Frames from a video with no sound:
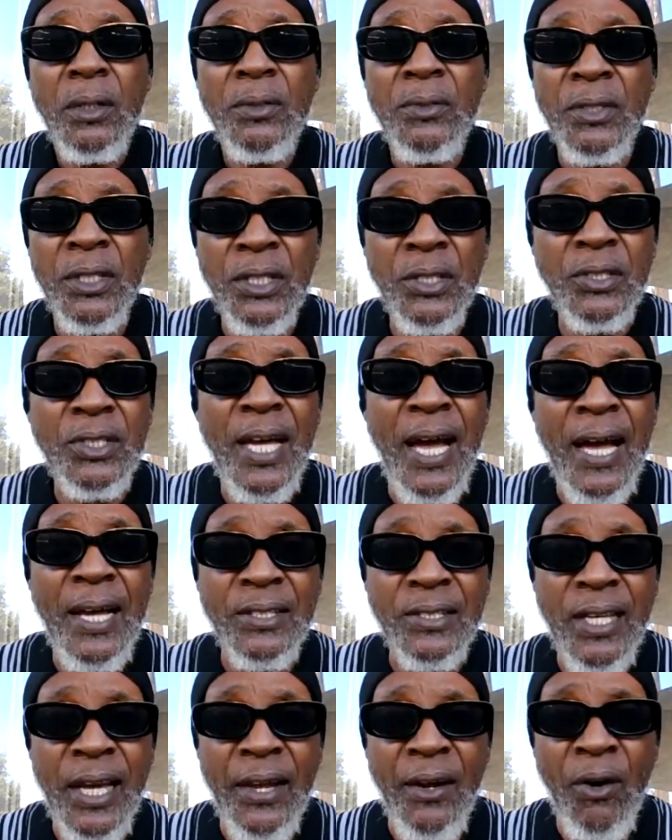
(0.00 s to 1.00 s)
These
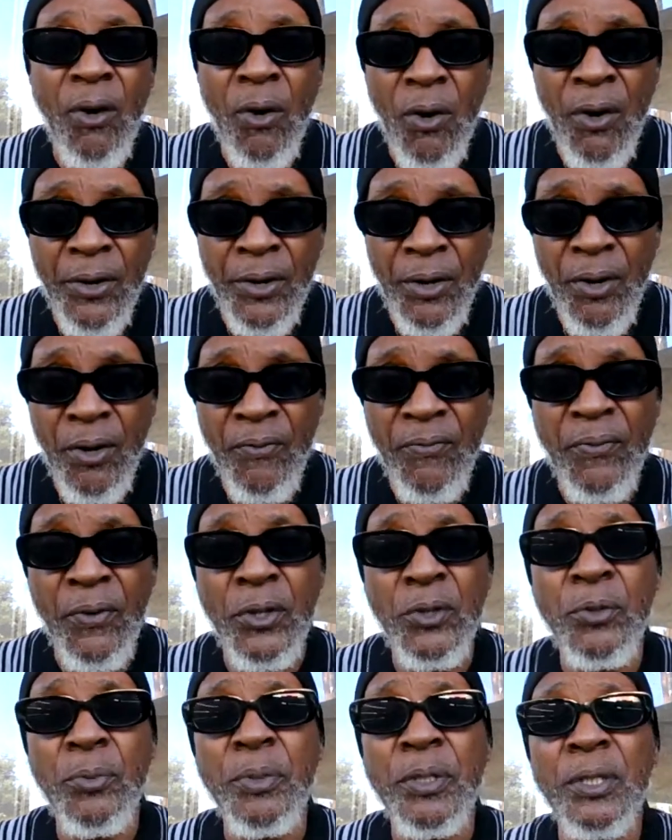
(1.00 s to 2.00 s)
guys got a hard on for
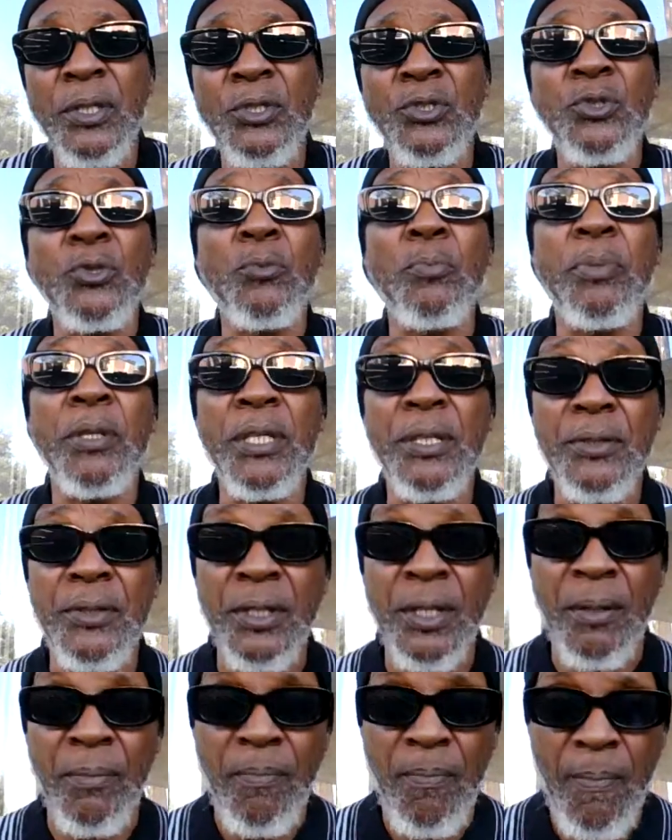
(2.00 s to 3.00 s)
you because you beat
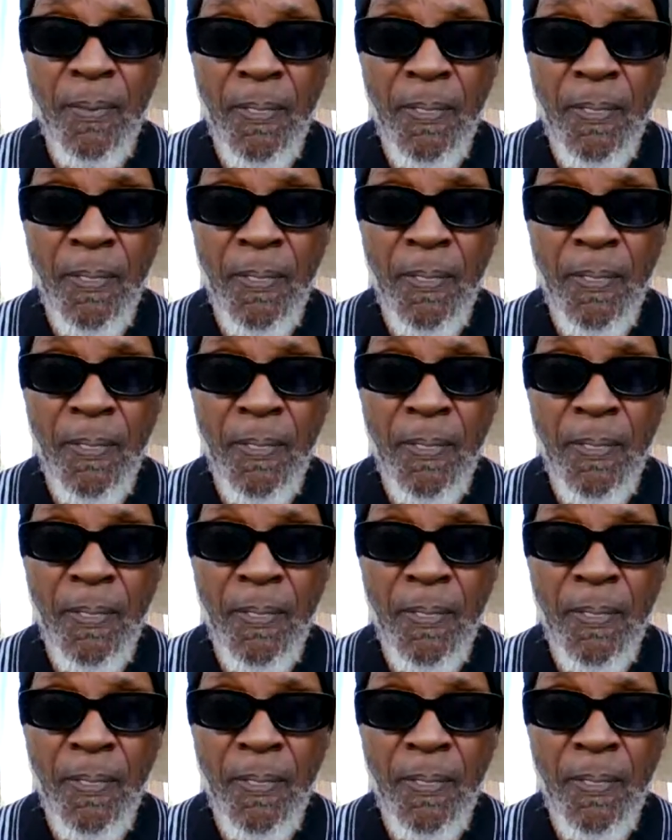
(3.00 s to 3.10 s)
them.